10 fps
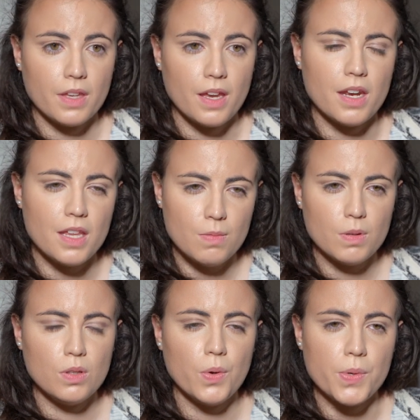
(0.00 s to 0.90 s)
And
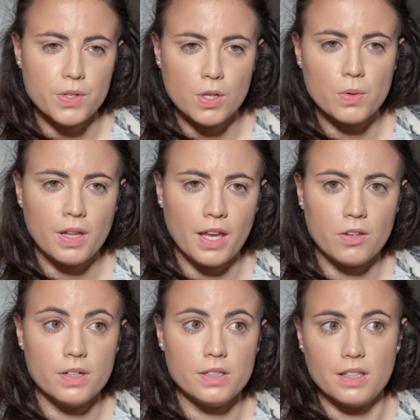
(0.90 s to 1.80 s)
even though you know it like
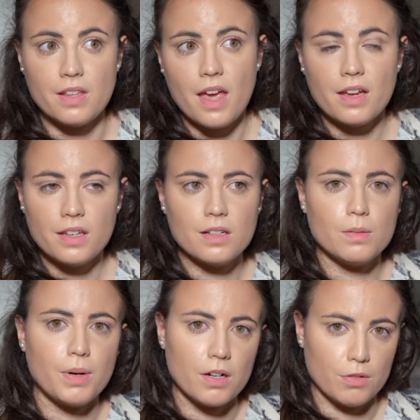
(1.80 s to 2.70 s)
you're in the technical
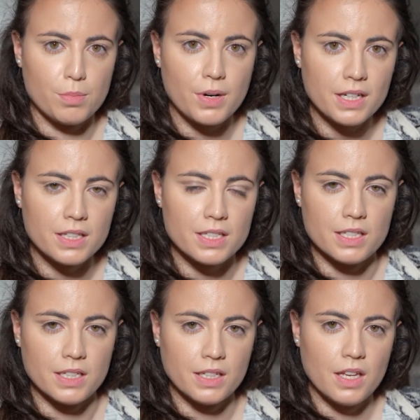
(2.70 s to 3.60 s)
part of
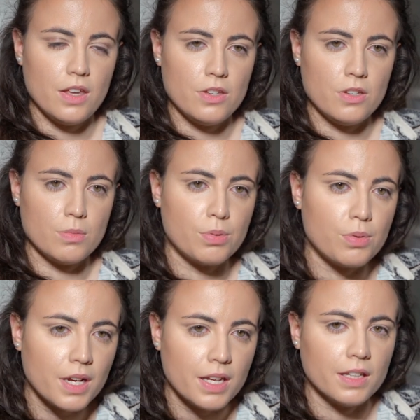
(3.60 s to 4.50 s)
practicing, your
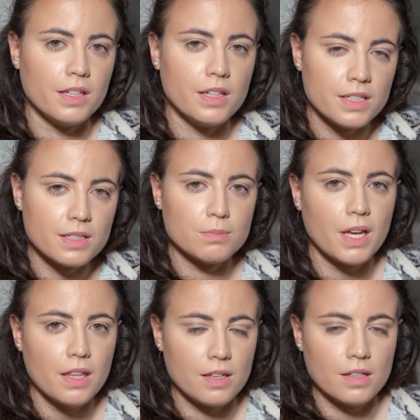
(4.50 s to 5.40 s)
brain is
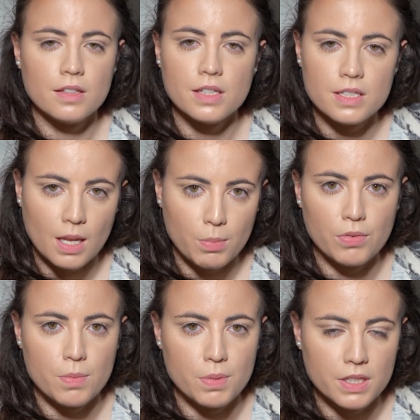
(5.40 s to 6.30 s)
embedding this type
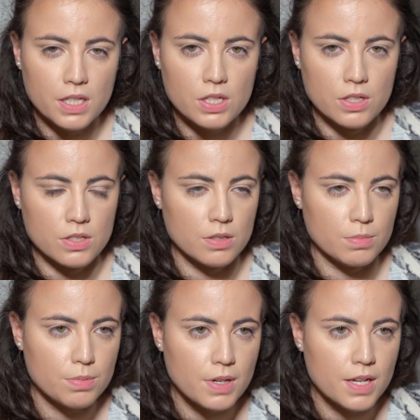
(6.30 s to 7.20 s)
of repetitions, your
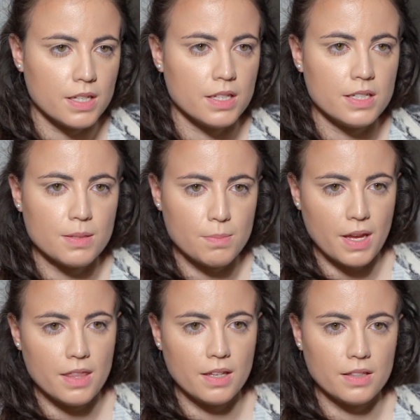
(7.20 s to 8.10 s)
brain is
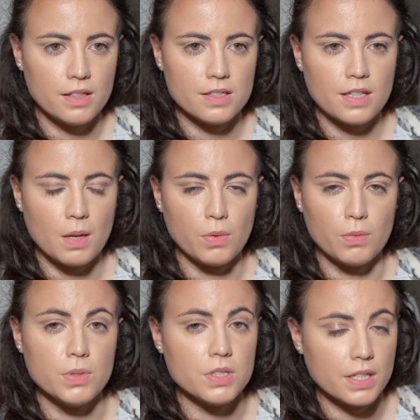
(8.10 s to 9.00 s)
embedding this type of
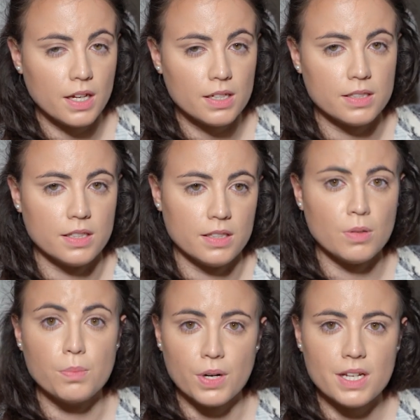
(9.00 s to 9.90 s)
musicality,
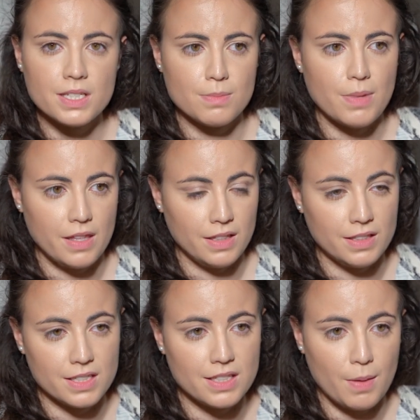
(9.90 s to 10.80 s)
the brain is embedding
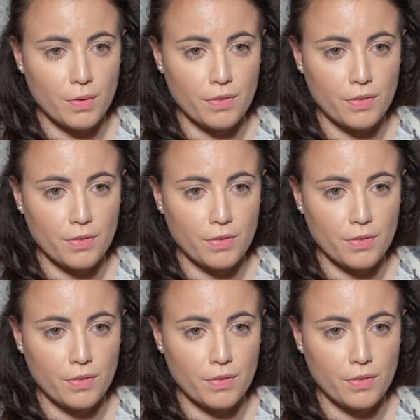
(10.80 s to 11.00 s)
this type